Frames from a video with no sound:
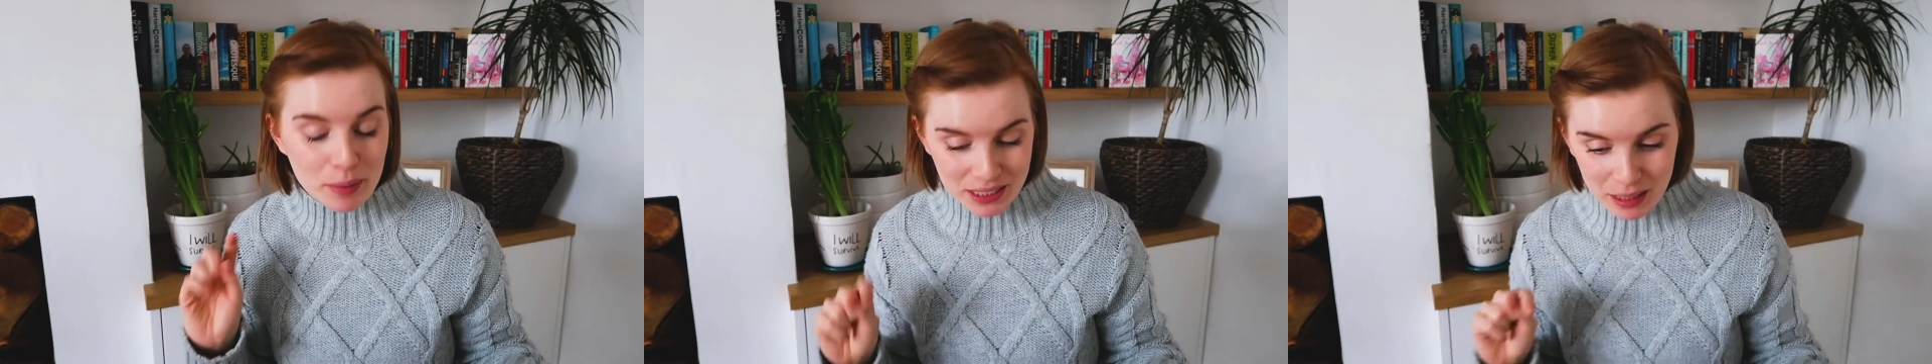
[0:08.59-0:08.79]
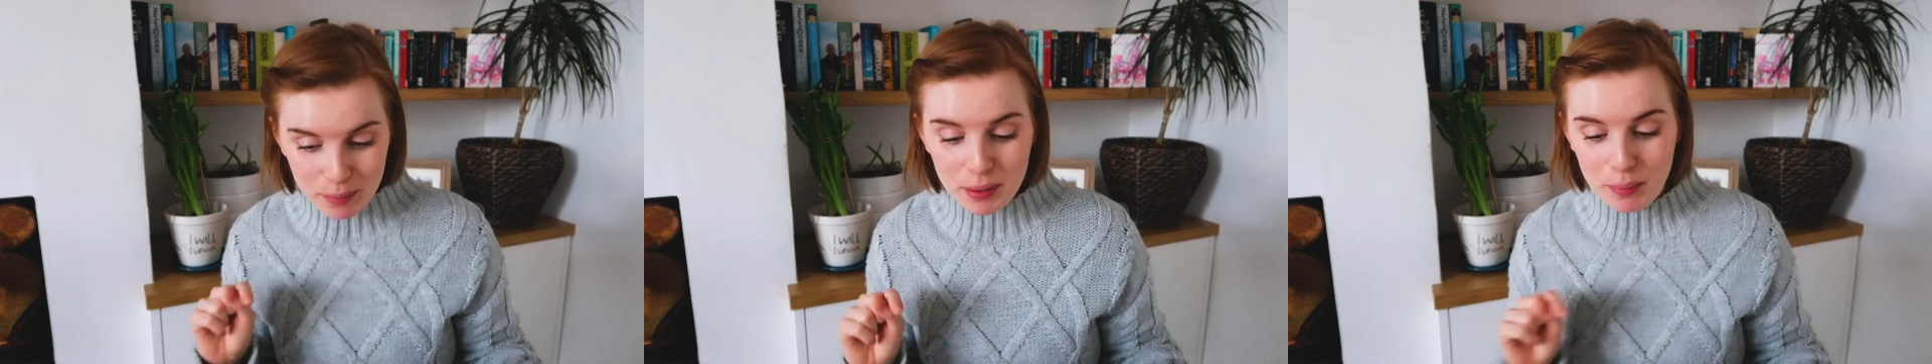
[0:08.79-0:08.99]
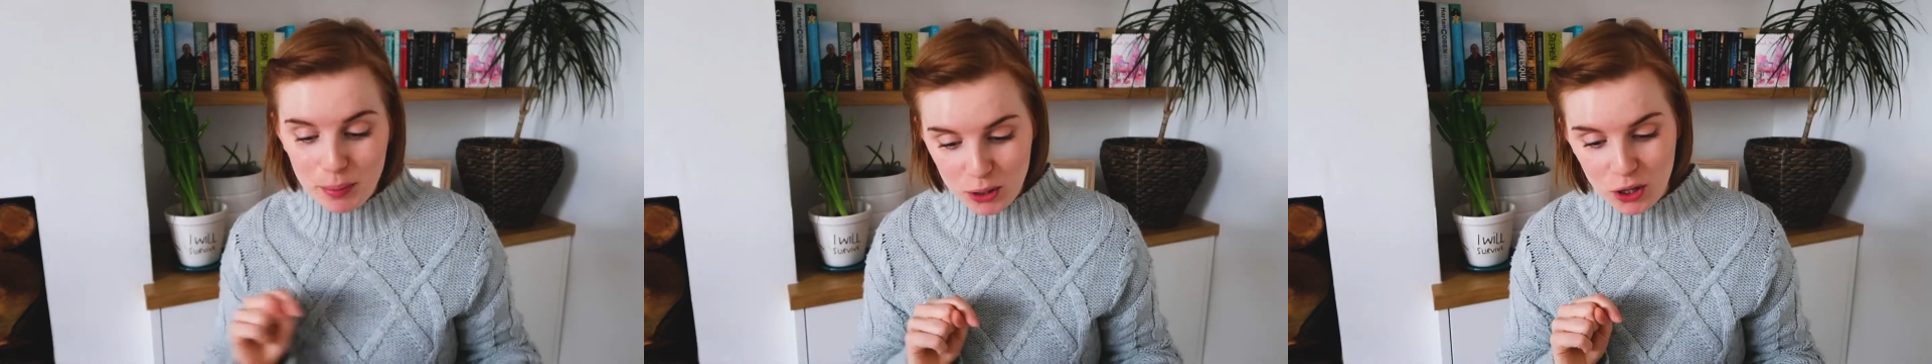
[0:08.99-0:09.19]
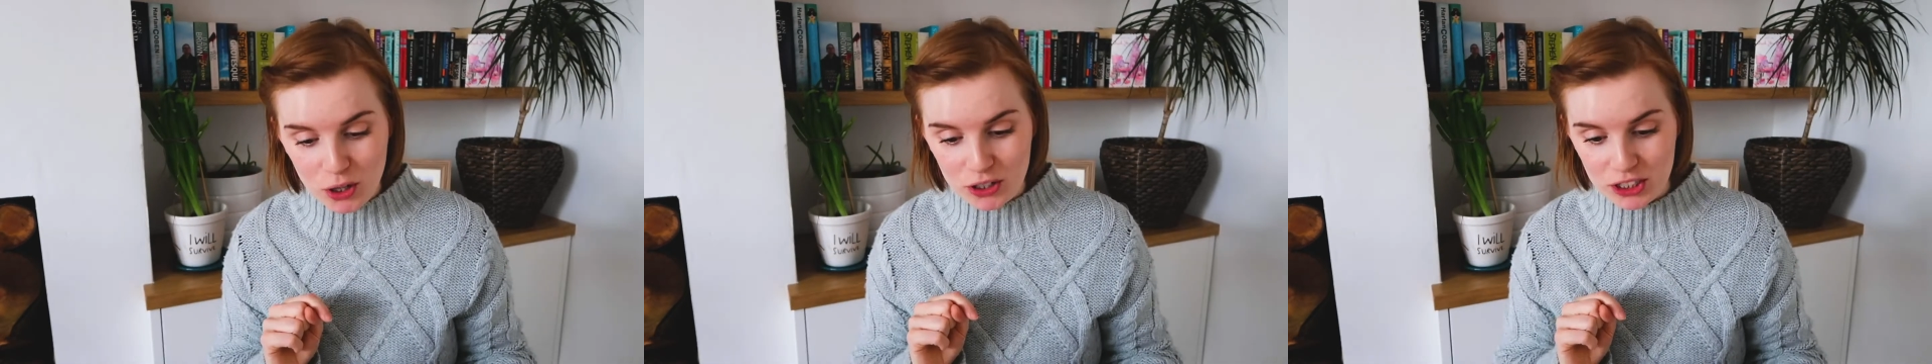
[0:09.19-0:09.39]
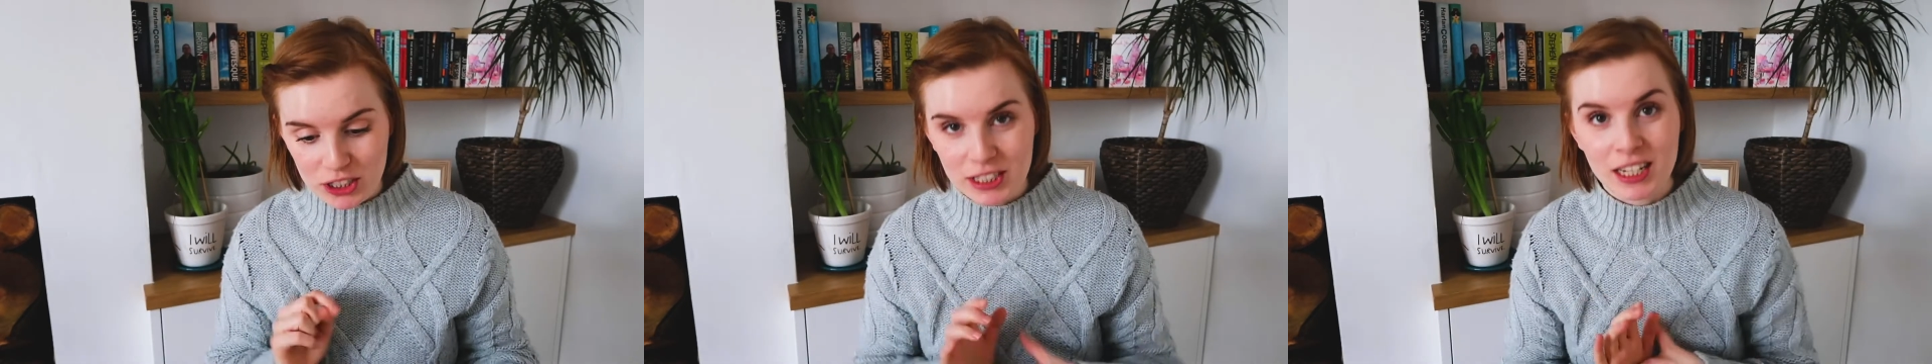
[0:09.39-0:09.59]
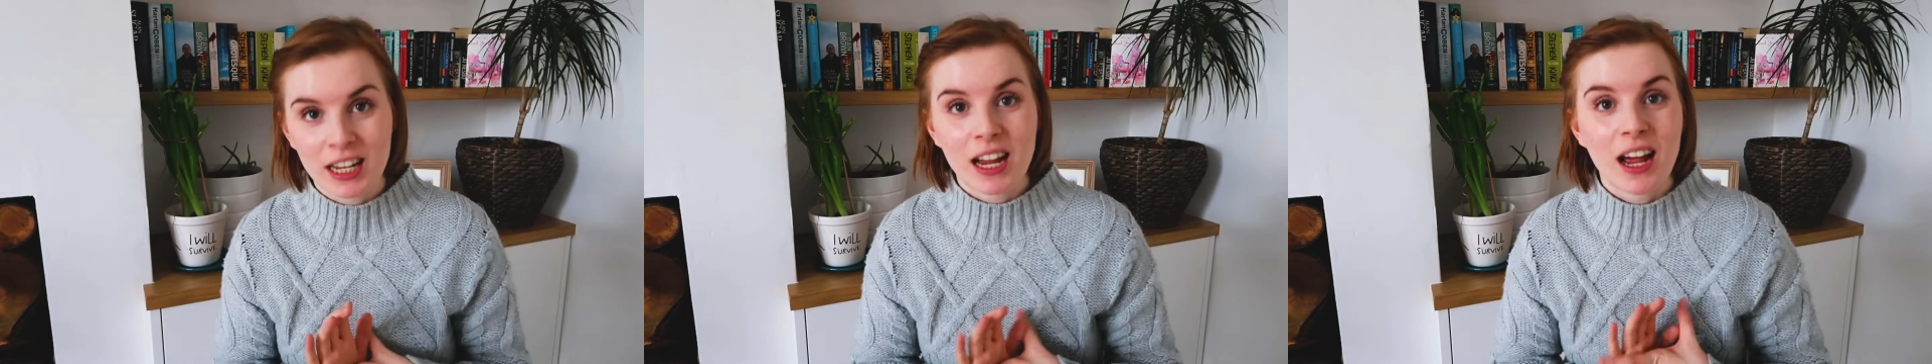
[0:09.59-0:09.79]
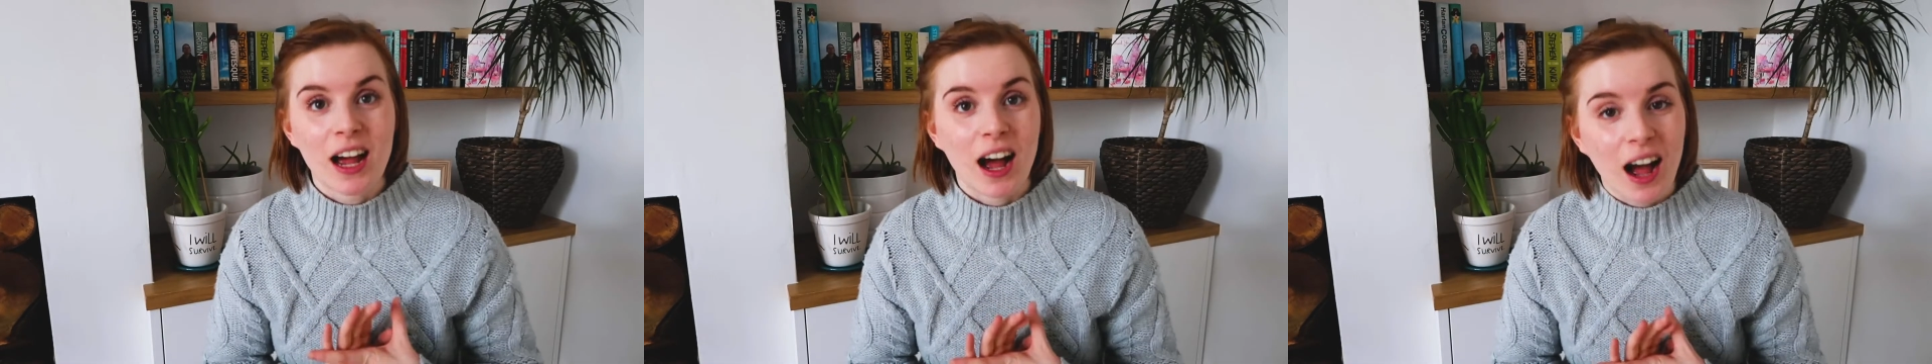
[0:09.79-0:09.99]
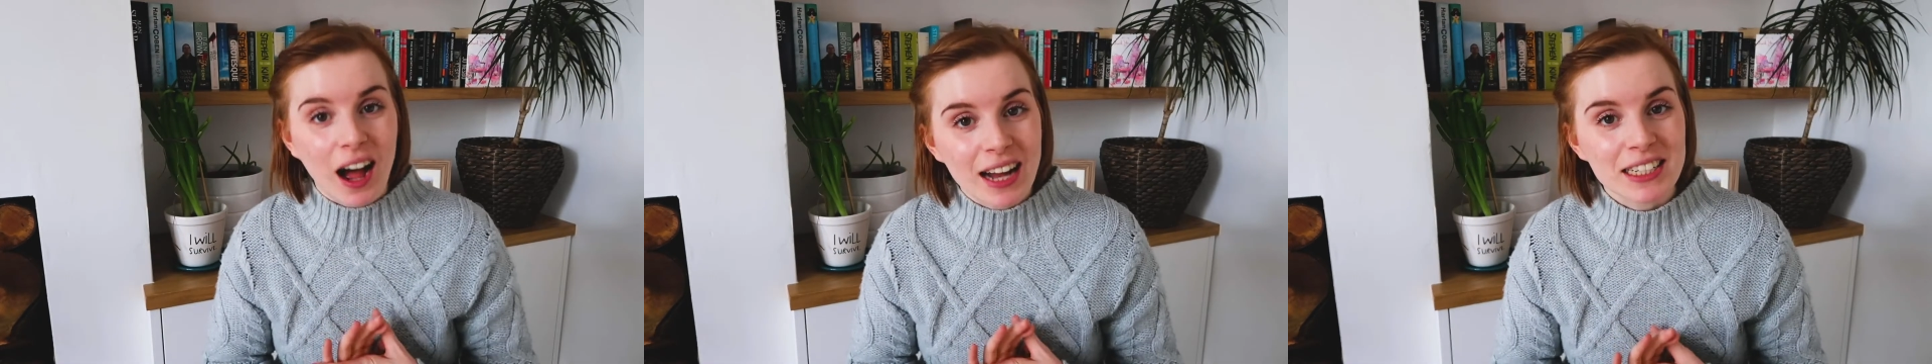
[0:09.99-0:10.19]
but simply because
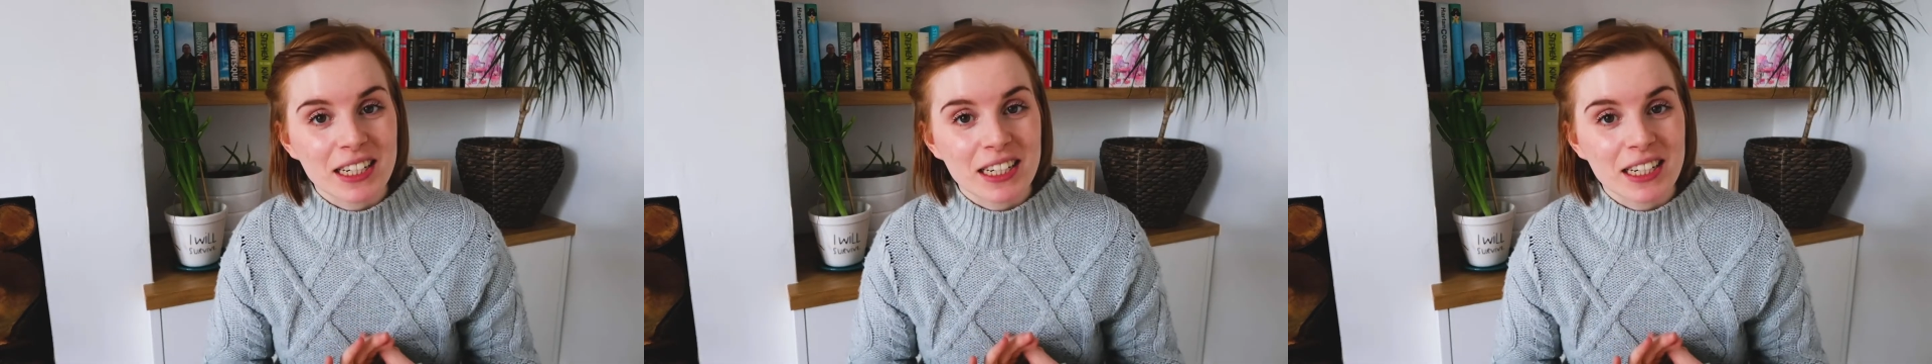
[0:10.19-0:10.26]
I